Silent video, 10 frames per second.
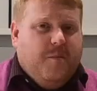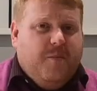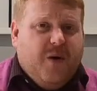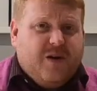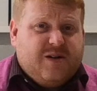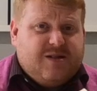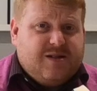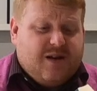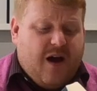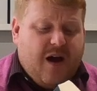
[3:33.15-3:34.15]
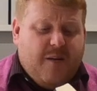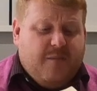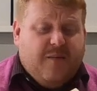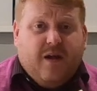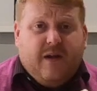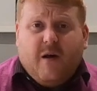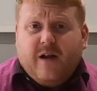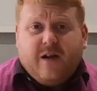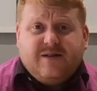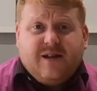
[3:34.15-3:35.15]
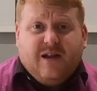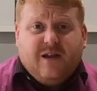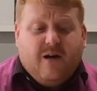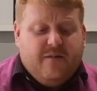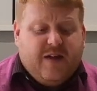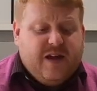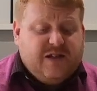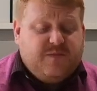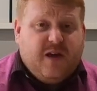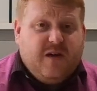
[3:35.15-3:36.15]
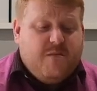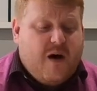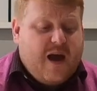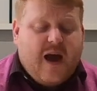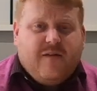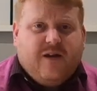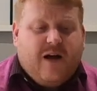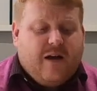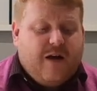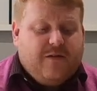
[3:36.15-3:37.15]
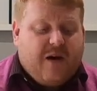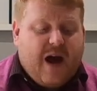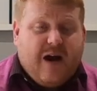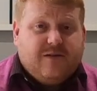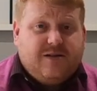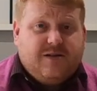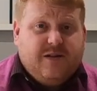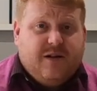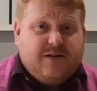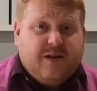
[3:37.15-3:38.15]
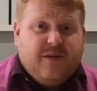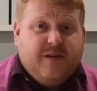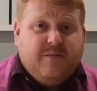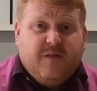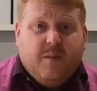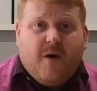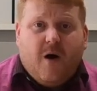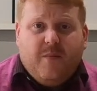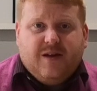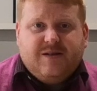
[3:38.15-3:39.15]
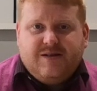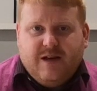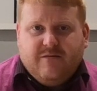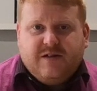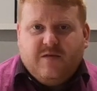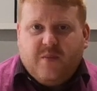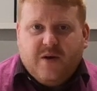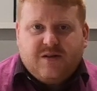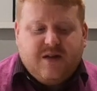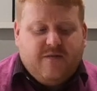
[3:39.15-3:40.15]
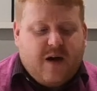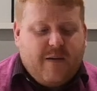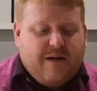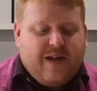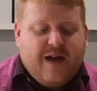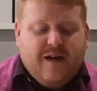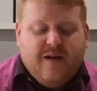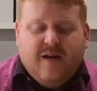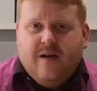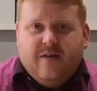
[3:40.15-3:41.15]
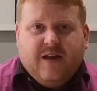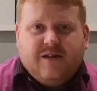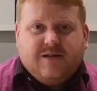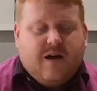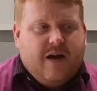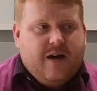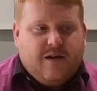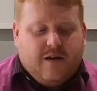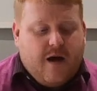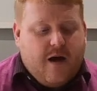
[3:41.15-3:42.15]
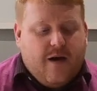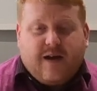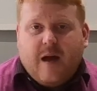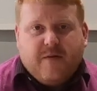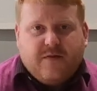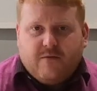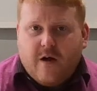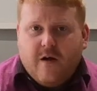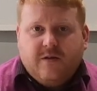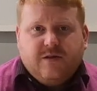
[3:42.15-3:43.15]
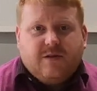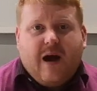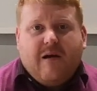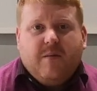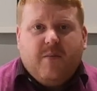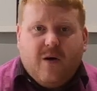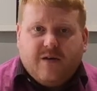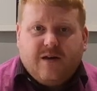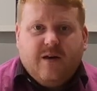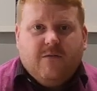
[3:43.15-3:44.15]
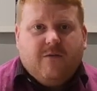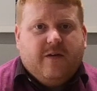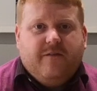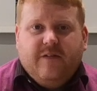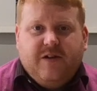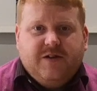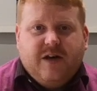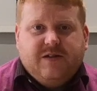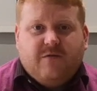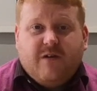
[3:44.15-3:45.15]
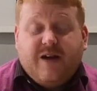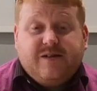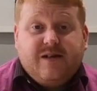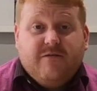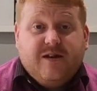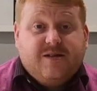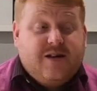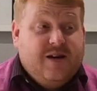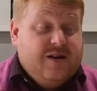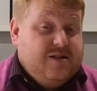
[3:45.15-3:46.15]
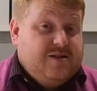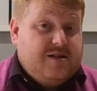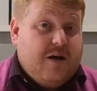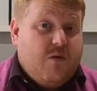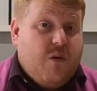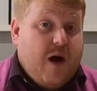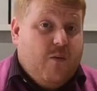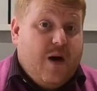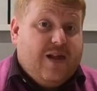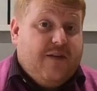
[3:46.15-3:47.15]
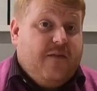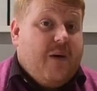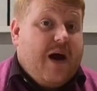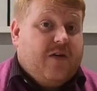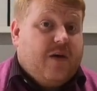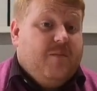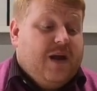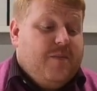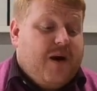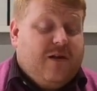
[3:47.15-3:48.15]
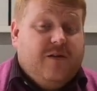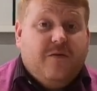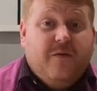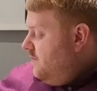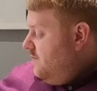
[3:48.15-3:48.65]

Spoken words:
Books, I don't sell a lot of these, but you might have lying around your house, some of the popular series of books that have come out late. Things like Game of Thrones or Harry Potter or the 50 Shades of Grey series sell quite well if you have a complete bundle.